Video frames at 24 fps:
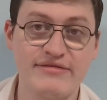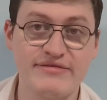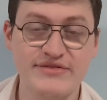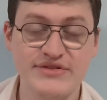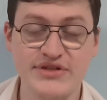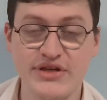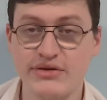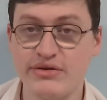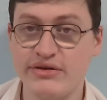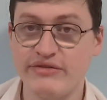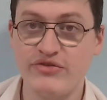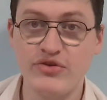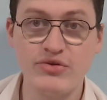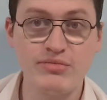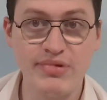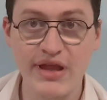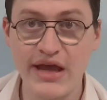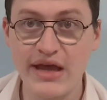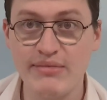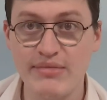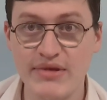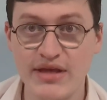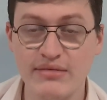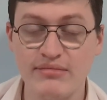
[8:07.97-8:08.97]
So if you
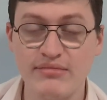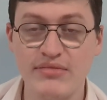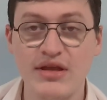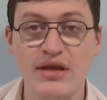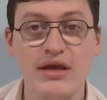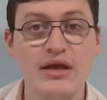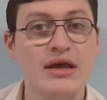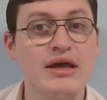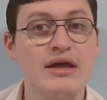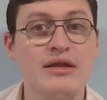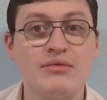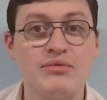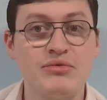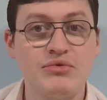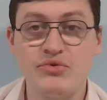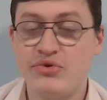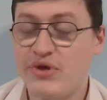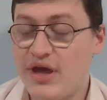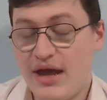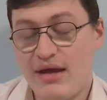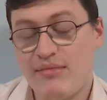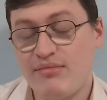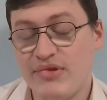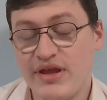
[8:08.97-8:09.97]
blame him, you
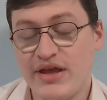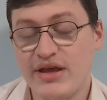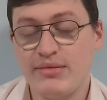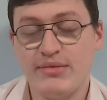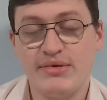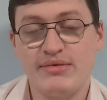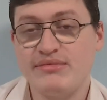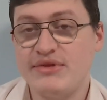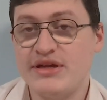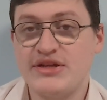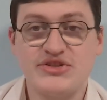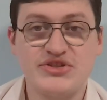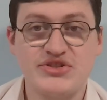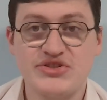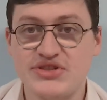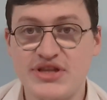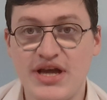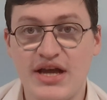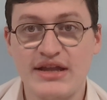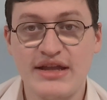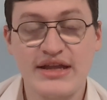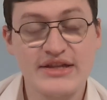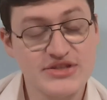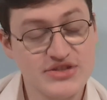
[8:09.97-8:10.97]
can't blame him. That's just
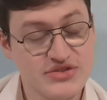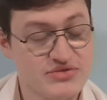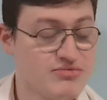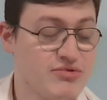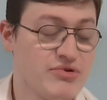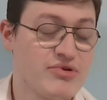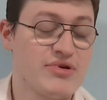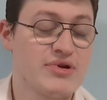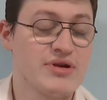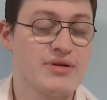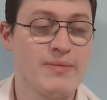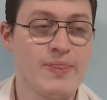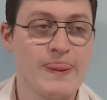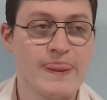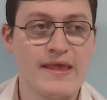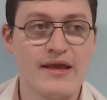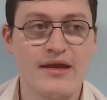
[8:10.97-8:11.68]
not, that's just wrong.